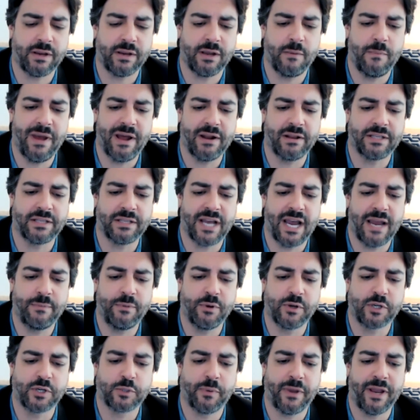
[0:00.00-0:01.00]
amount of time to
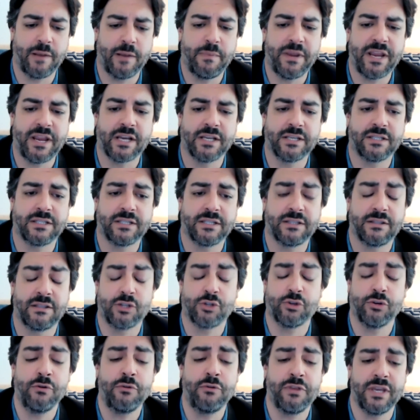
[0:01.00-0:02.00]
explain, because the
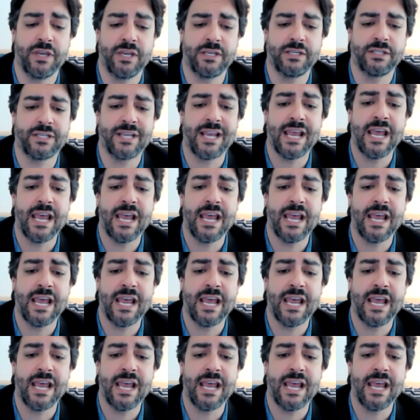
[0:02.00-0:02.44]
truth is,